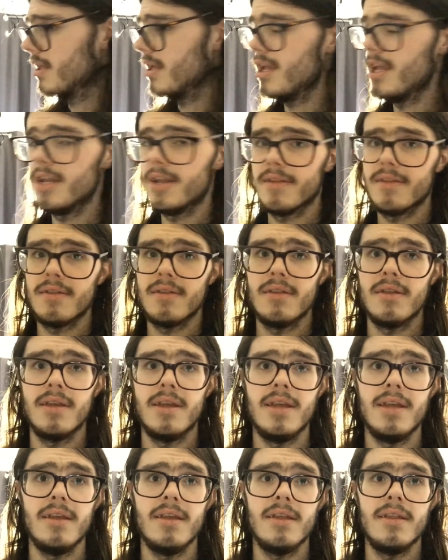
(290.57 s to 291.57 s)
He
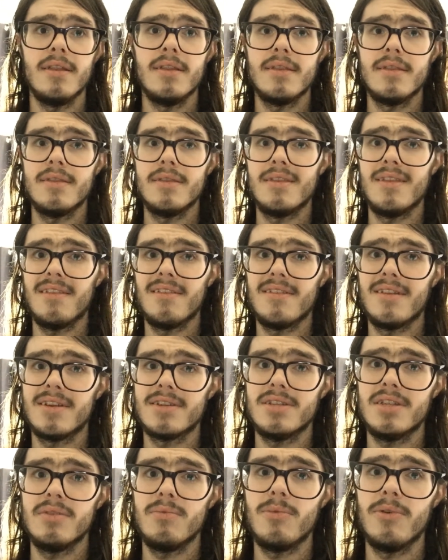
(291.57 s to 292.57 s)
doesn't
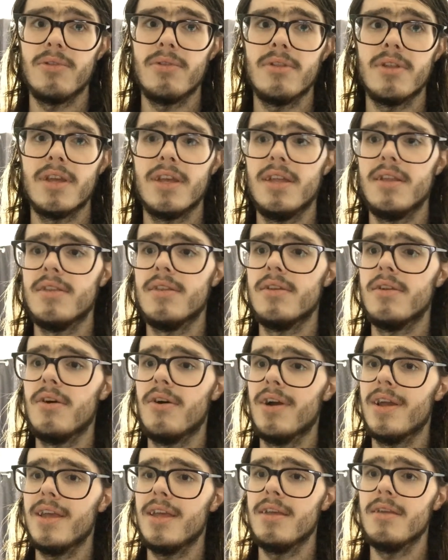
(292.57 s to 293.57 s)
actually want the kid to
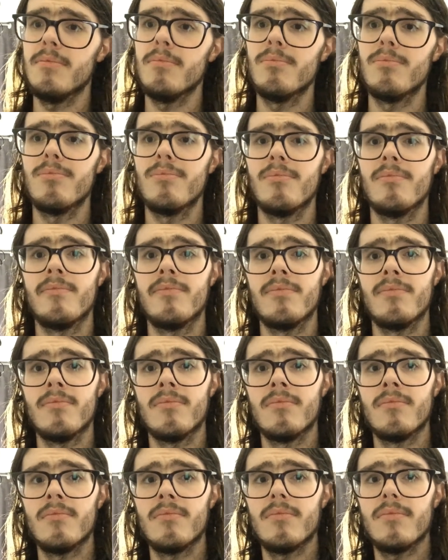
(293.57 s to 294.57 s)
die. He
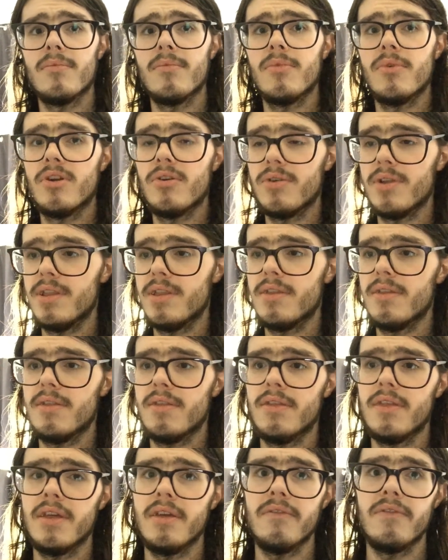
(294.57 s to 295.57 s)
got into the
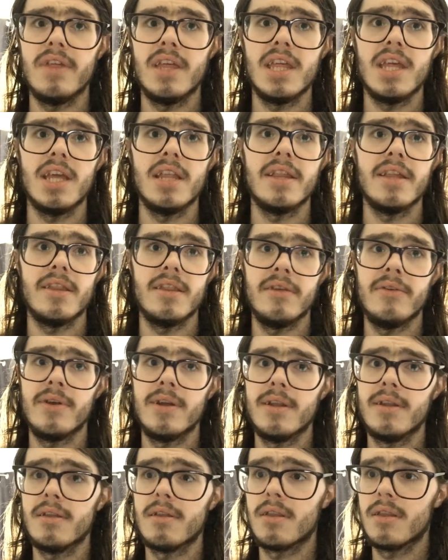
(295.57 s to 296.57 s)
thing thinking that they were
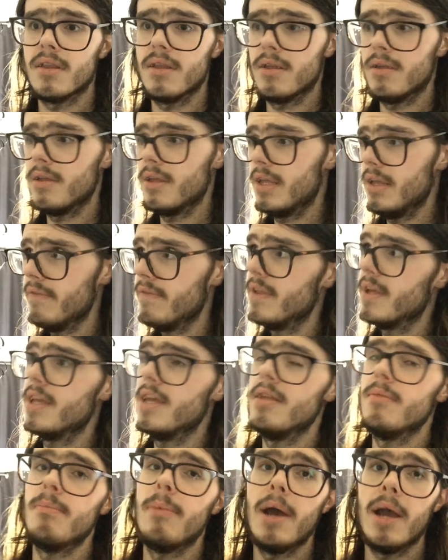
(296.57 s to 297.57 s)
going to give the
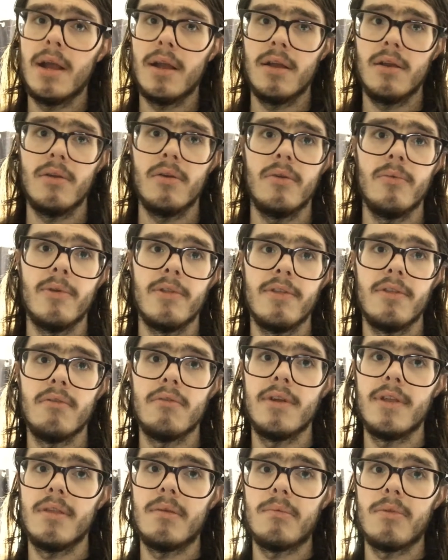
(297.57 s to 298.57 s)
kid back once the
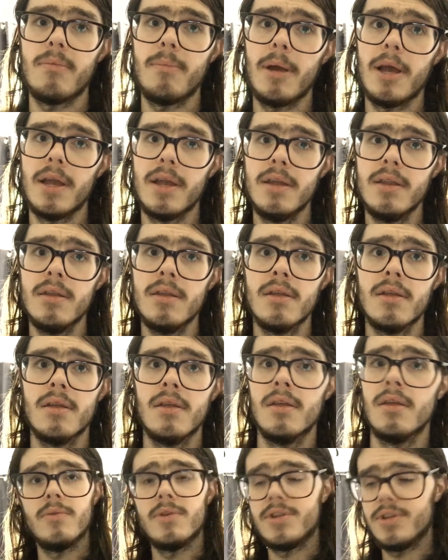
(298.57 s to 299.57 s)
ransom's paid,
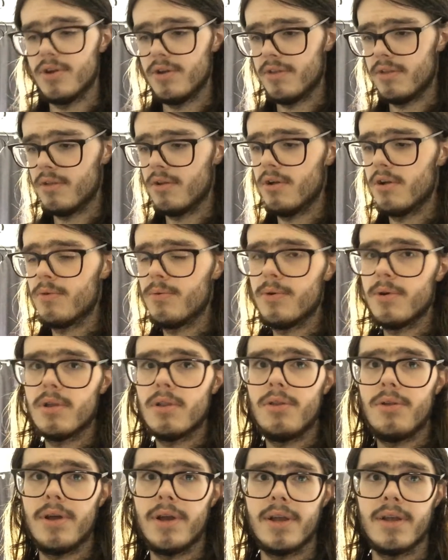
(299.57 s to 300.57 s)
which I quite
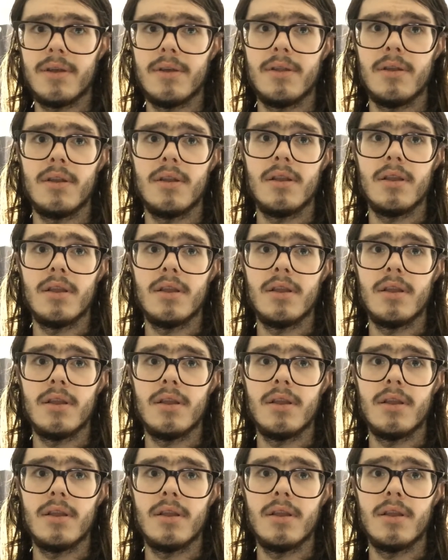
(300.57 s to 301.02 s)
like it.